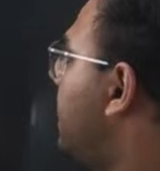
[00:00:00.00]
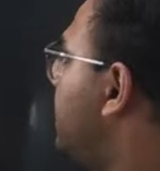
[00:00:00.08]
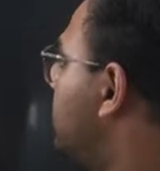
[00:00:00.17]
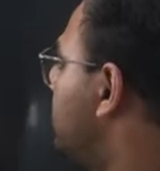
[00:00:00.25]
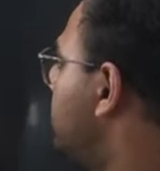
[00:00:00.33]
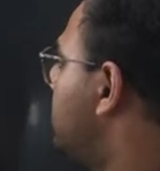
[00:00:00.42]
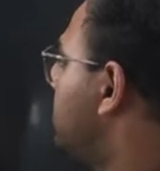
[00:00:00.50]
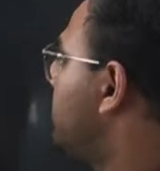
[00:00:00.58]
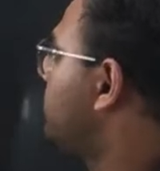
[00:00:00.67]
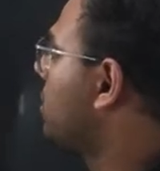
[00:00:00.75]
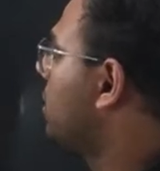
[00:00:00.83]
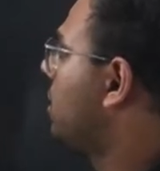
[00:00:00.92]
items,
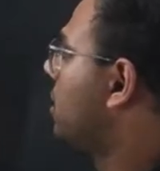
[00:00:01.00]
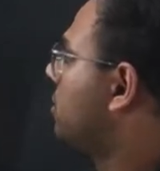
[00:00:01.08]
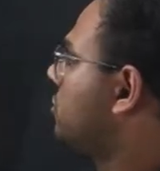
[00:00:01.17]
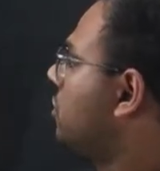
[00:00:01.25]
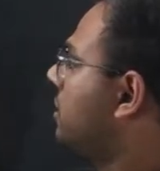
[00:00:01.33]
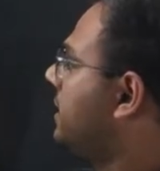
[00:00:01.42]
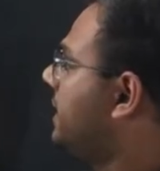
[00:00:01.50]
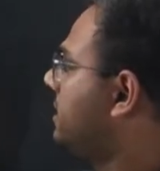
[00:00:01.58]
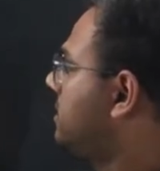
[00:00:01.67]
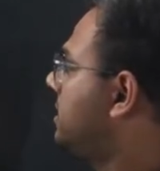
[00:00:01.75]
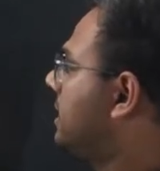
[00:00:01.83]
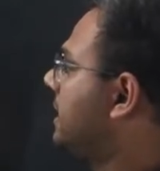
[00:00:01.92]
so he
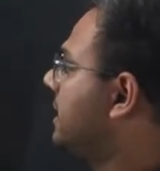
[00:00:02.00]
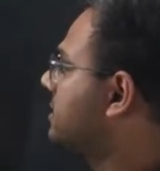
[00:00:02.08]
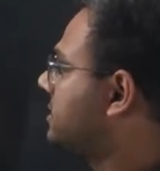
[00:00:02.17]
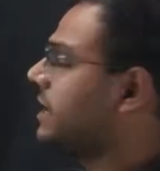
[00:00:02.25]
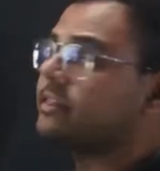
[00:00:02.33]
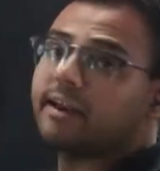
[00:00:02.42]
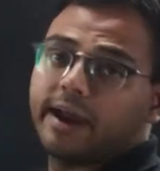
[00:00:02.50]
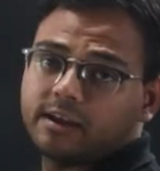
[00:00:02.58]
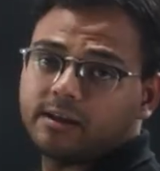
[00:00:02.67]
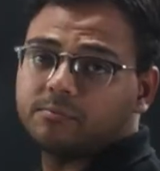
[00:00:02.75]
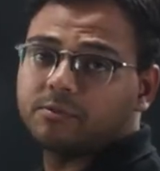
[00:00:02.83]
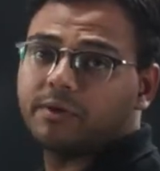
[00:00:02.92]
is selling 6
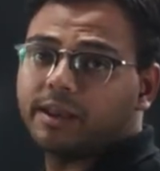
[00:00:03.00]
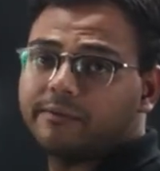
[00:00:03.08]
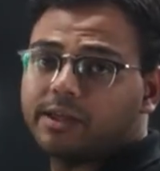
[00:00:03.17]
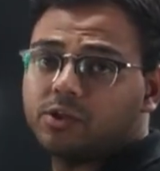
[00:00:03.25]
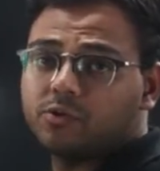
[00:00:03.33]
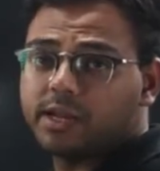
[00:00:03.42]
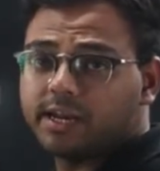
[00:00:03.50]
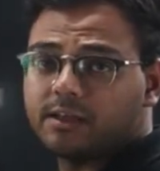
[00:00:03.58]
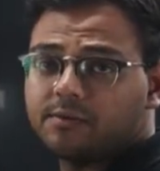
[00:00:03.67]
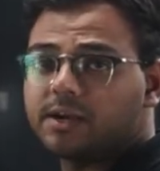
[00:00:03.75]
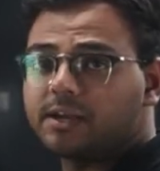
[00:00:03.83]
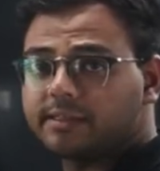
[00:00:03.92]
items. Whenever you read
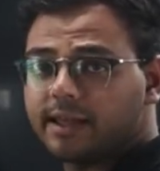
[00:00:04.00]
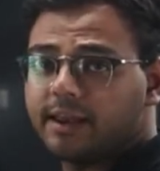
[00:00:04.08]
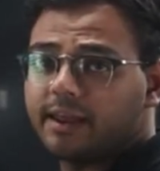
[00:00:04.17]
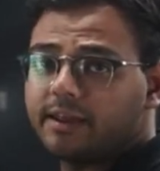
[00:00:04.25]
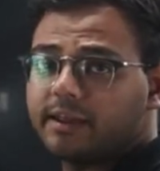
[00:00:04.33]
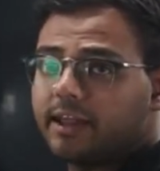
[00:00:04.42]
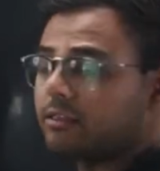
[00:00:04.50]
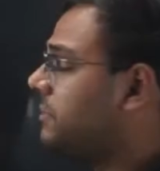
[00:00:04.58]
the word selling, it